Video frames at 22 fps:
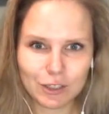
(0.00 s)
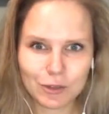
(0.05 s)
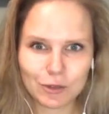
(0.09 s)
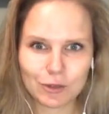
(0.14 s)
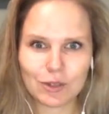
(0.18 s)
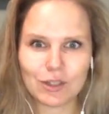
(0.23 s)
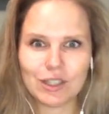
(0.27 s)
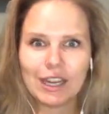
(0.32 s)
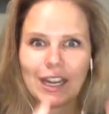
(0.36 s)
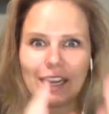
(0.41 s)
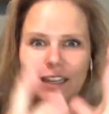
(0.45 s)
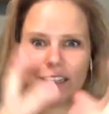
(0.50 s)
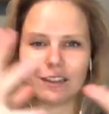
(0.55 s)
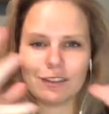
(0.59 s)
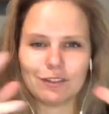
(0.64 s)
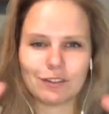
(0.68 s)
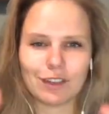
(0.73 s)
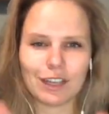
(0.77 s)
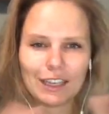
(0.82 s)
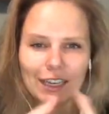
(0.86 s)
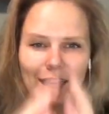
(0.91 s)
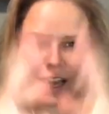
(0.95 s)
creative.
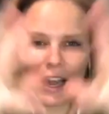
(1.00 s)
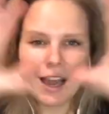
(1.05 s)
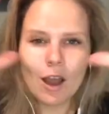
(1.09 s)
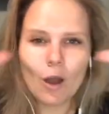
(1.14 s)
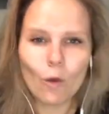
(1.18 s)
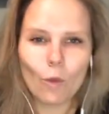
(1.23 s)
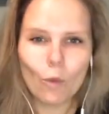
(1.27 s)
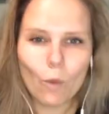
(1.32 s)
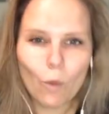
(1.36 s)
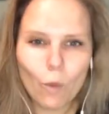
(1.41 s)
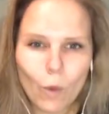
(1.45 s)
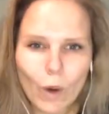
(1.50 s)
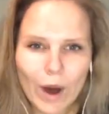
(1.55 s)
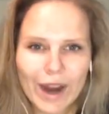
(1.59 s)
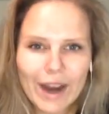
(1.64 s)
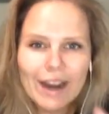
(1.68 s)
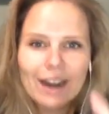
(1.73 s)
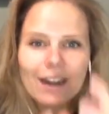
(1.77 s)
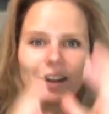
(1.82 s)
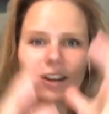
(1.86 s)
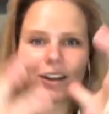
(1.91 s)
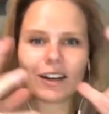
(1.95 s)
Like,
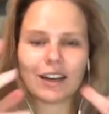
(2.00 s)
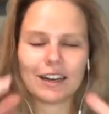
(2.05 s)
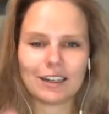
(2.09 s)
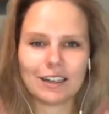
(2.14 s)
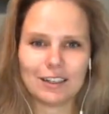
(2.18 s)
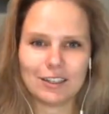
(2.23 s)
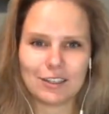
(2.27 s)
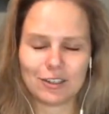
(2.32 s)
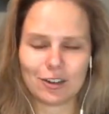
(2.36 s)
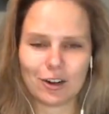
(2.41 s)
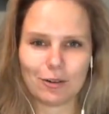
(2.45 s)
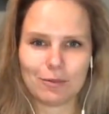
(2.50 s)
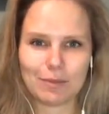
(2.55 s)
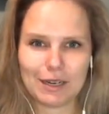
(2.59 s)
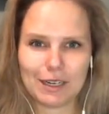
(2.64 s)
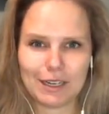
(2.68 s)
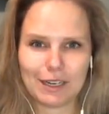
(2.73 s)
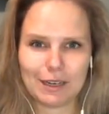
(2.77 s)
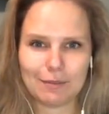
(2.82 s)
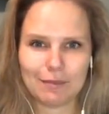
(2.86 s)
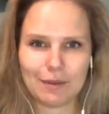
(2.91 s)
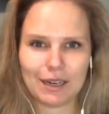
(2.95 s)
where can I start
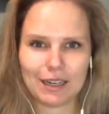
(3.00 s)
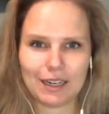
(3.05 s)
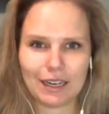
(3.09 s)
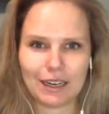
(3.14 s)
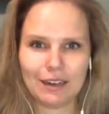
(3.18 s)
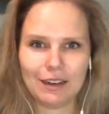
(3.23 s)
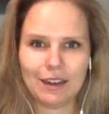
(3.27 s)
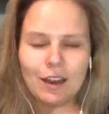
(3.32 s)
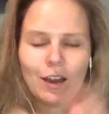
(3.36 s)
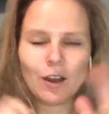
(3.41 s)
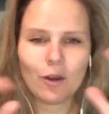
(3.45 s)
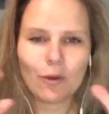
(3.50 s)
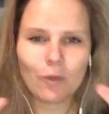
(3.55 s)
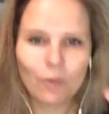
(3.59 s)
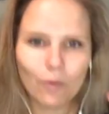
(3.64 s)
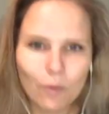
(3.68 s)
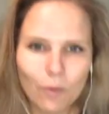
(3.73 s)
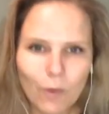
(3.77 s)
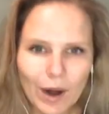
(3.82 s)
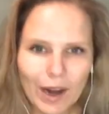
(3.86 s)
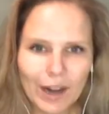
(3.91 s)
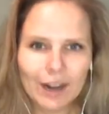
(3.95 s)
making money?
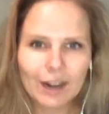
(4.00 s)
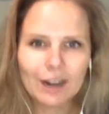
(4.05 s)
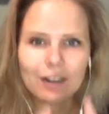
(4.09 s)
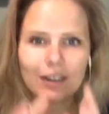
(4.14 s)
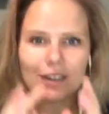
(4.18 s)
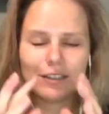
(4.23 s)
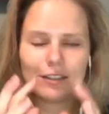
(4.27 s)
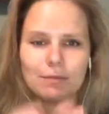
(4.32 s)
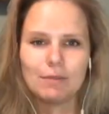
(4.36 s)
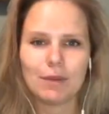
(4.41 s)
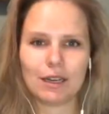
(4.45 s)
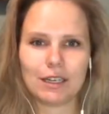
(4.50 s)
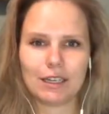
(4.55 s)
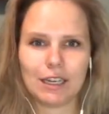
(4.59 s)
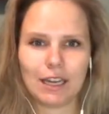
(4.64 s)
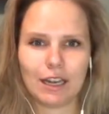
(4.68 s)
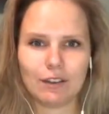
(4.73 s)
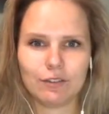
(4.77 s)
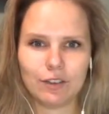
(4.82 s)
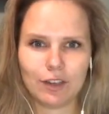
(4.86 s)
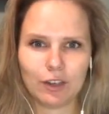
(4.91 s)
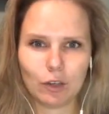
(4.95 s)
Where is money
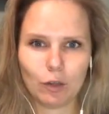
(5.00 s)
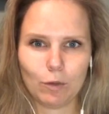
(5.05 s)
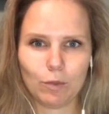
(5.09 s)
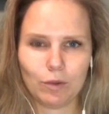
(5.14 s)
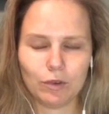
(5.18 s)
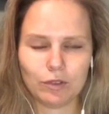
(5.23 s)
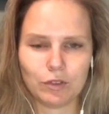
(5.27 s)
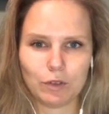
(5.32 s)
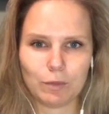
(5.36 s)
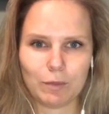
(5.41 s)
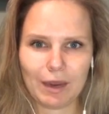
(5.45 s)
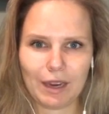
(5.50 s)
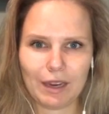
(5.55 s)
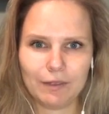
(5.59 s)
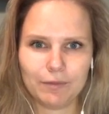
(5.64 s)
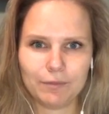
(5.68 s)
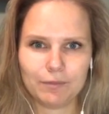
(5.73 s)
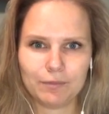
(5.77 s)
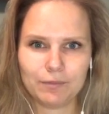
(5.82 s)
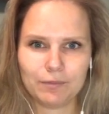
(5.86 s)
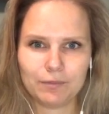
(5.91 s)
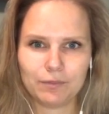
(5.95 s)
available to me?
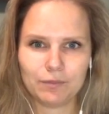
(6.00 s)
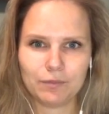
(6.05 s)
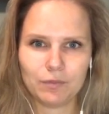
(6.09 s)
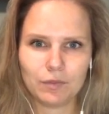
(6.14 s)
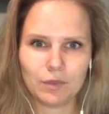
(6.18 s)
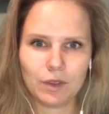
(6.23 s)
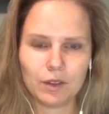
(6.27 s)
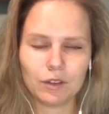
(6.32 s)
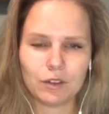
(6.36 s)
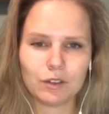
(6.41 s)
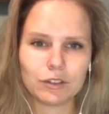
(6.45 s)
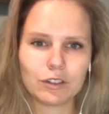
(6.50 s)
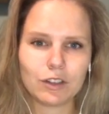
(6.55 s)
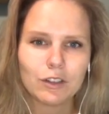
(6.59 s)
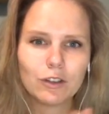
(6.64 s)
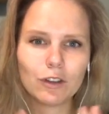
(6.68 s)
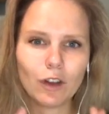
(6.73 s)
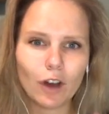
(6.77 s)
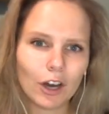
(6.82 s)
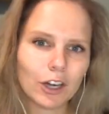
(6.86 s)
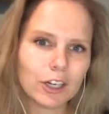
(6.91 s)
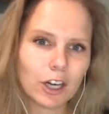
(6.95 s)
There's a
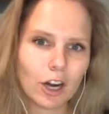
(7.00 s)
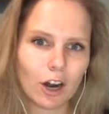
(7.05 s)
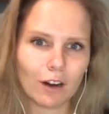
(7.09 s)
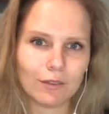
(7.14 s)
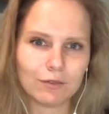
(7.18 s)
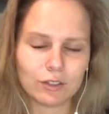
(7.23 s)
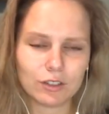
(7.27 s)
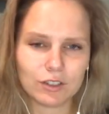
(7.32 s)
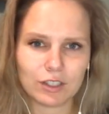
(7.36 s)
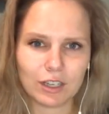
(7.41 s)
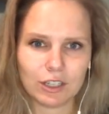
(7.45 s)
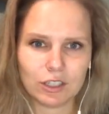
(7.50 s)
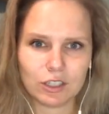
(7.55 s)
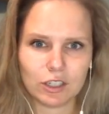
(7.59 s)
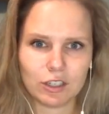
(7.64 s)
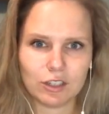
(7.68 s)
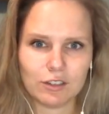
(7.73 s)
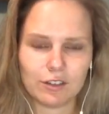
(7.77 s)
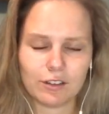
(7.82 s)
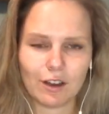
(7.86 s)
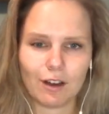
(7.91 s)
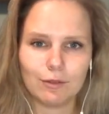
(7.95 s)
lot of
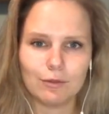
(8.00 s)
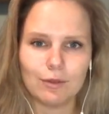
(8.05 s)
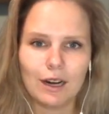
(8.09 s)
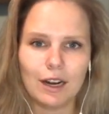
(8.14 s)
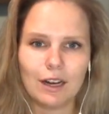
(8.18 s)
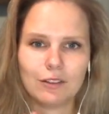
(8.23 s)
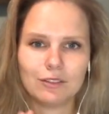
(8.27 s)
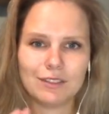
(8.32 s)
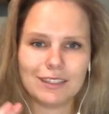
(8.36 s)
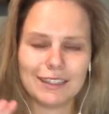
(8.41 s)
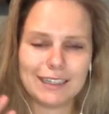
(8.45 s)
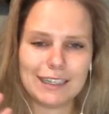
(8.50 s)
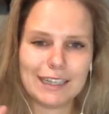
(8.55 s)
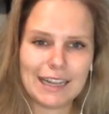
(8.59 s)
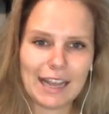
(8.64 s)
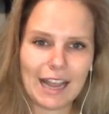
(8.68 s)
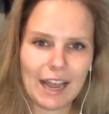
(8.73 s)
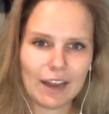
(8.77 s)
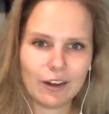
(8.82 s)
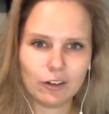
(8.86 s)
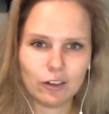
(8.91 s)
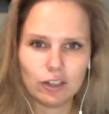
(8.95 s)
conversations around the
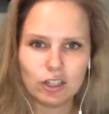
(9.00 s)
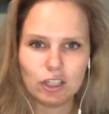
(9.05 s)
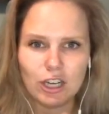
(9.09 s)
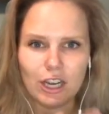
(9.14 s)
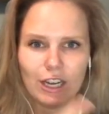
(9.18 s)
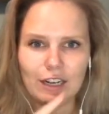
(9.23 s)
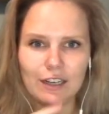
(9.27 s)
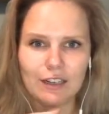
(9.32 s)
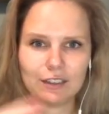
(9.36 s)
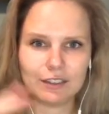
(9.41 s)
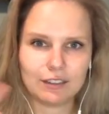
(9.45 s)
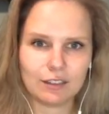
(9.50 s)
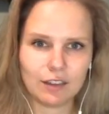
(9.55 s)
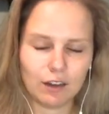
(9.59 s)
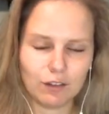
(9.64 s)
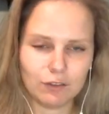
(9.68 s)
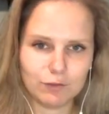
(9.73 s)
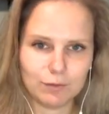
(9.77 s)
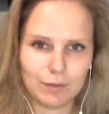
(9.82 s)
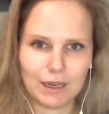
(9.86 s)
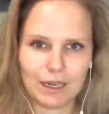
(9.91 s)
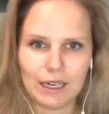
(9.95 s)
energetics
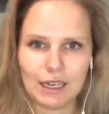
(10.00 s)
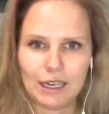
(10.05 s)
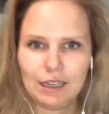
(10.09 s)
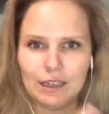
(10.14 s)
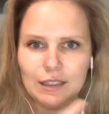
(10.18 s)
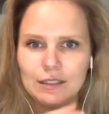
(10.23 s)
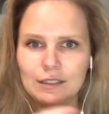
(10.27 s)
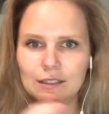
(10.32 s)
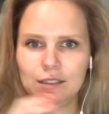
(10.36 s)
of money.